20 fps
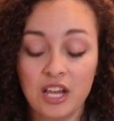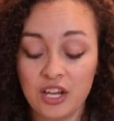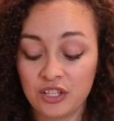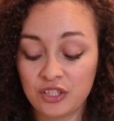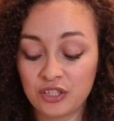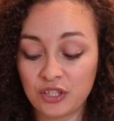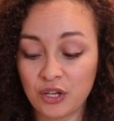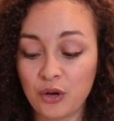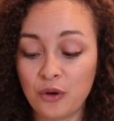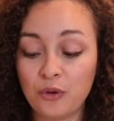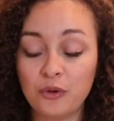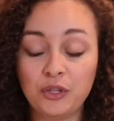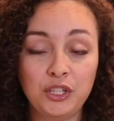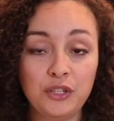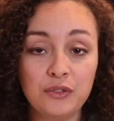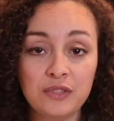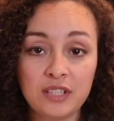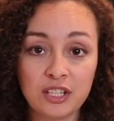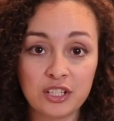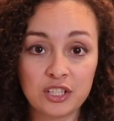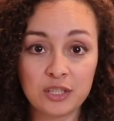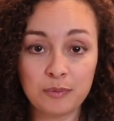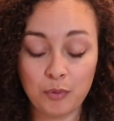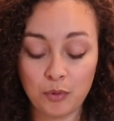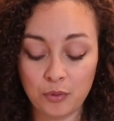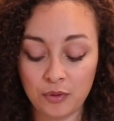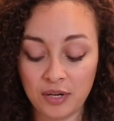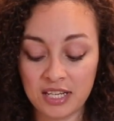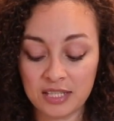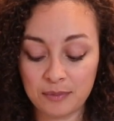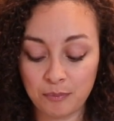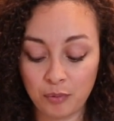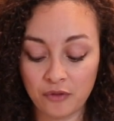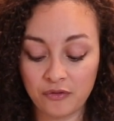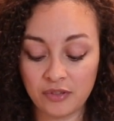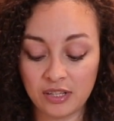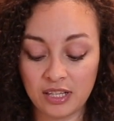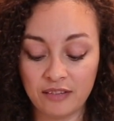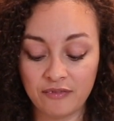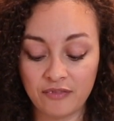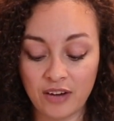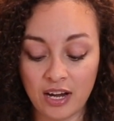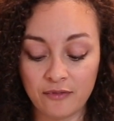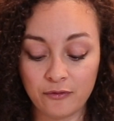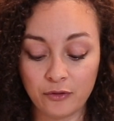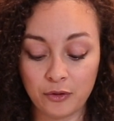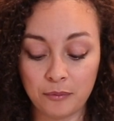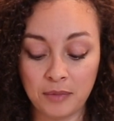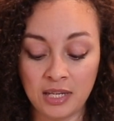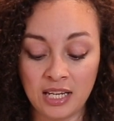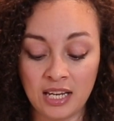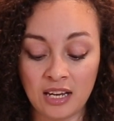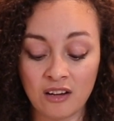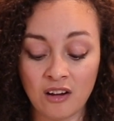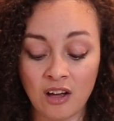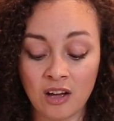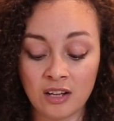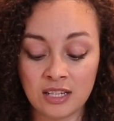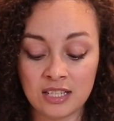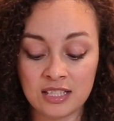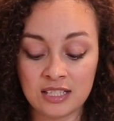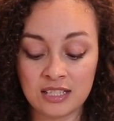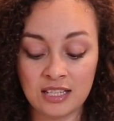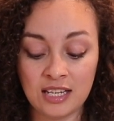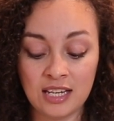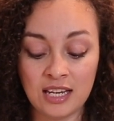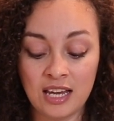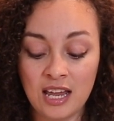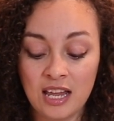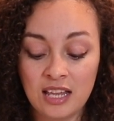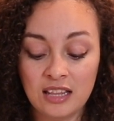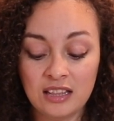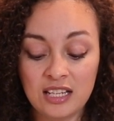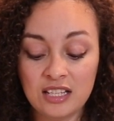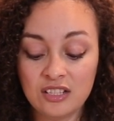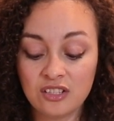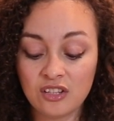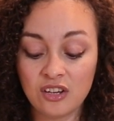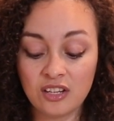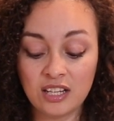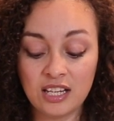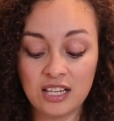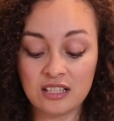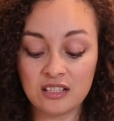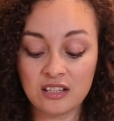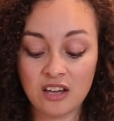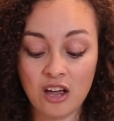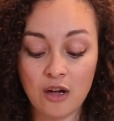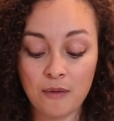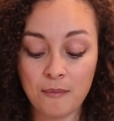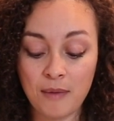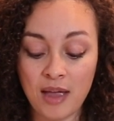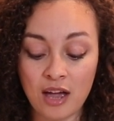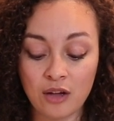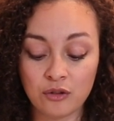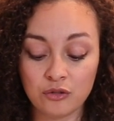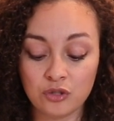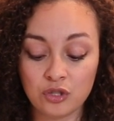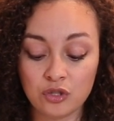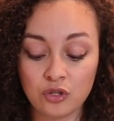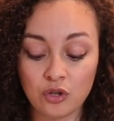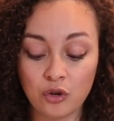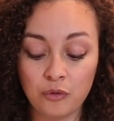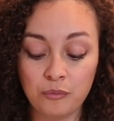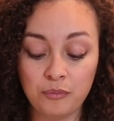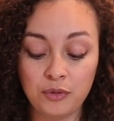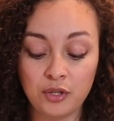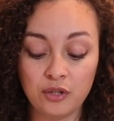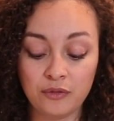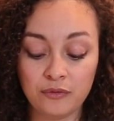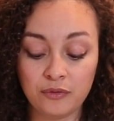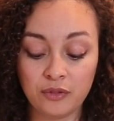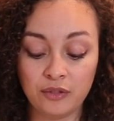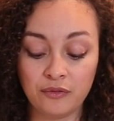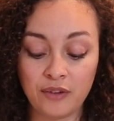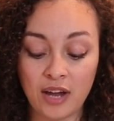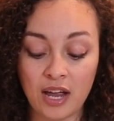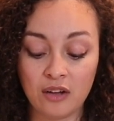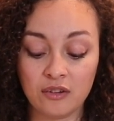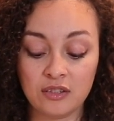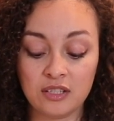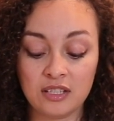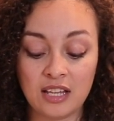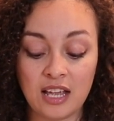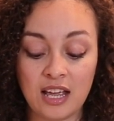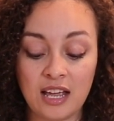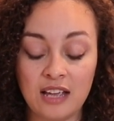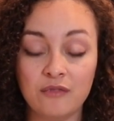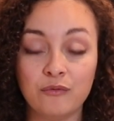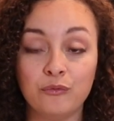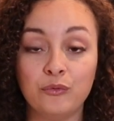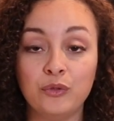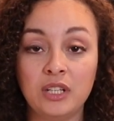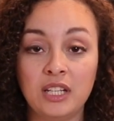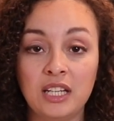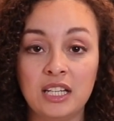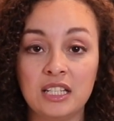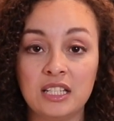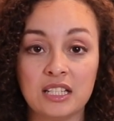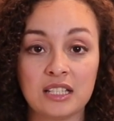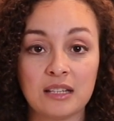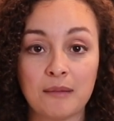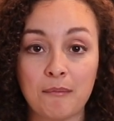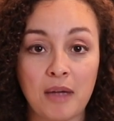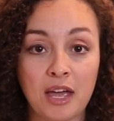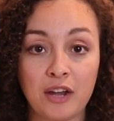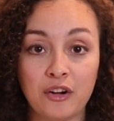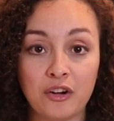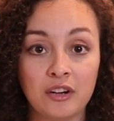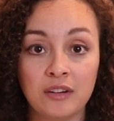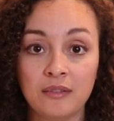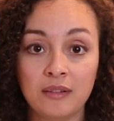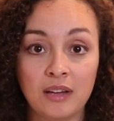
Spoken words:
So using a spoon is perfectly fine for me, and honestly, these cookies come out so beautifully round that really it doesn't matter